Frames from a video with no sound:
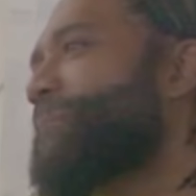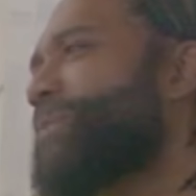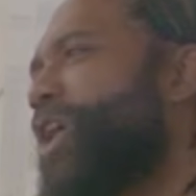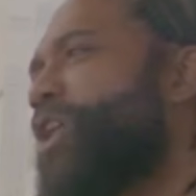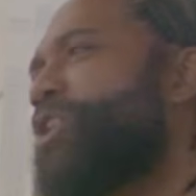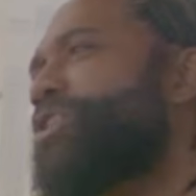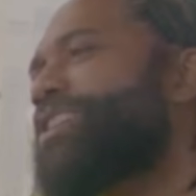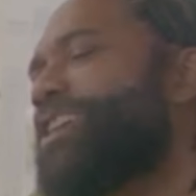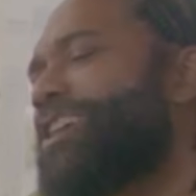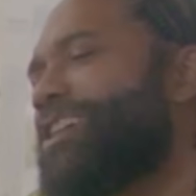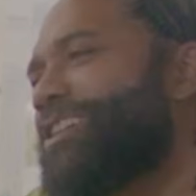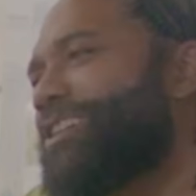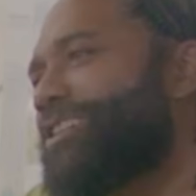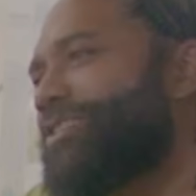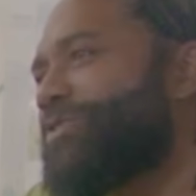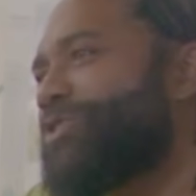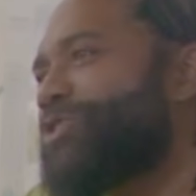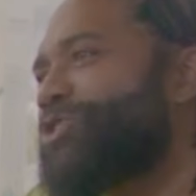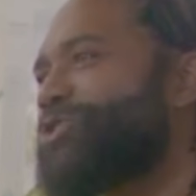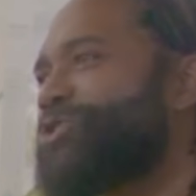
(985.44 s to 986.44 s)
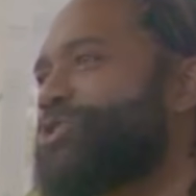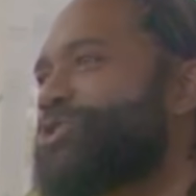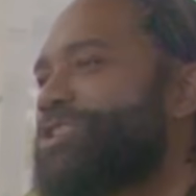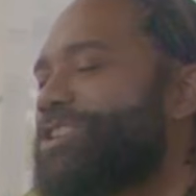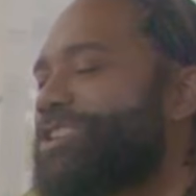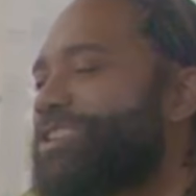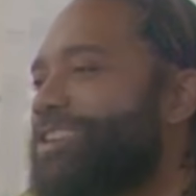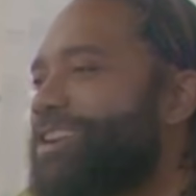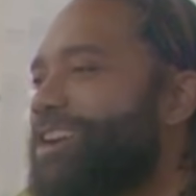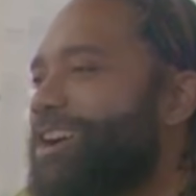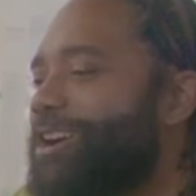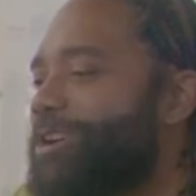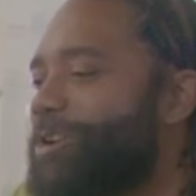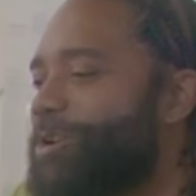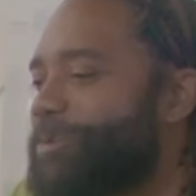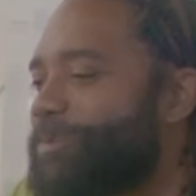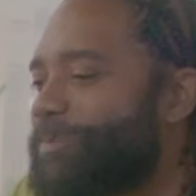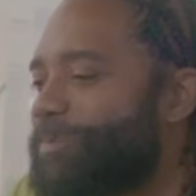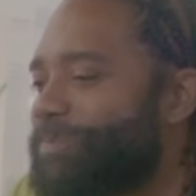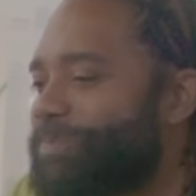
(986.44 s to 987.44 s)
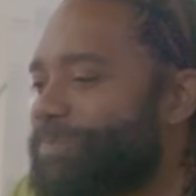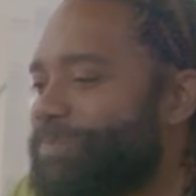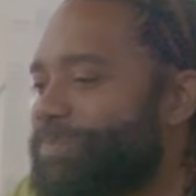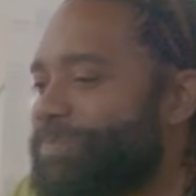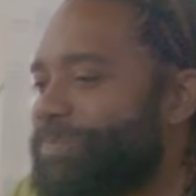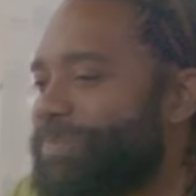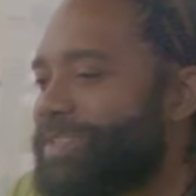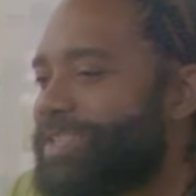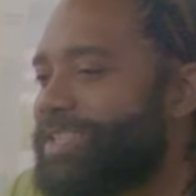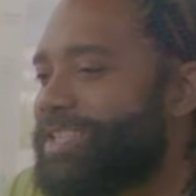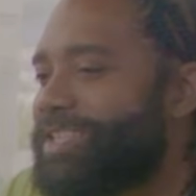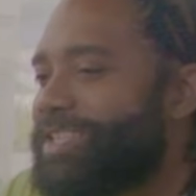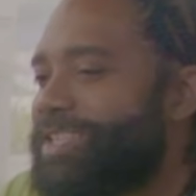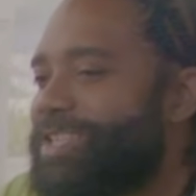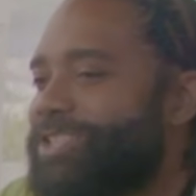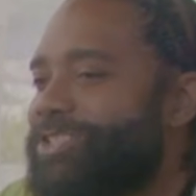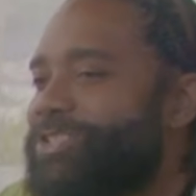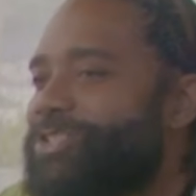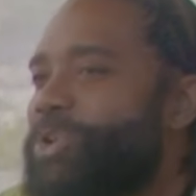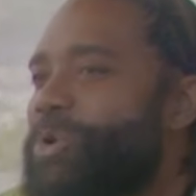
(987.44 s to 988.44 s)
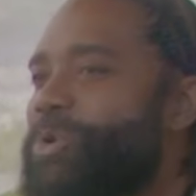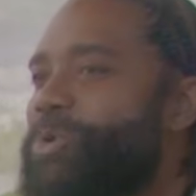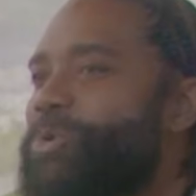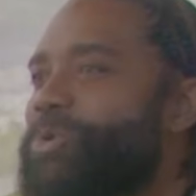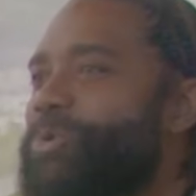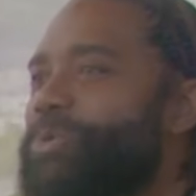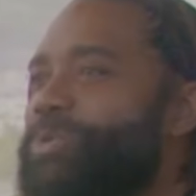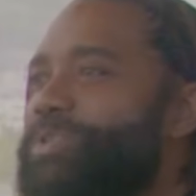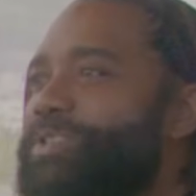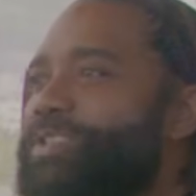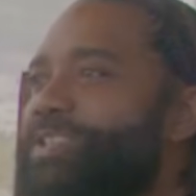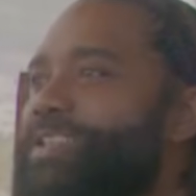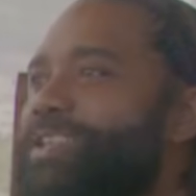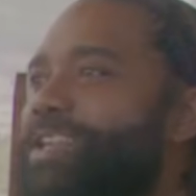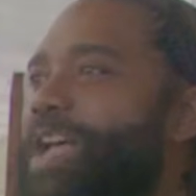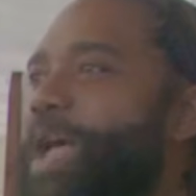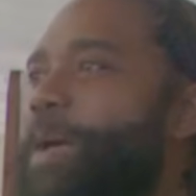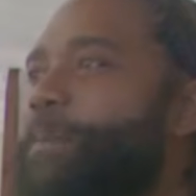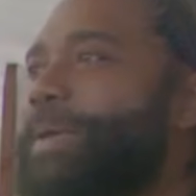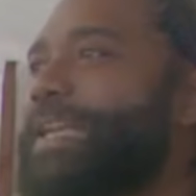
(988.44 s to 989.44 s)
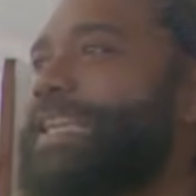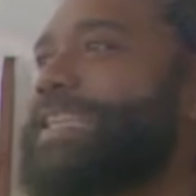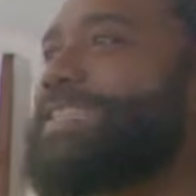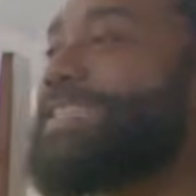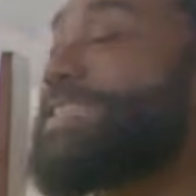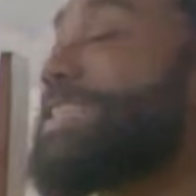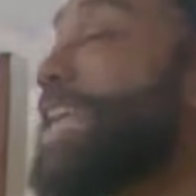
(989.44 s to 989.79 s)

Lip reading: Oh yeah, for sure. So, I mean,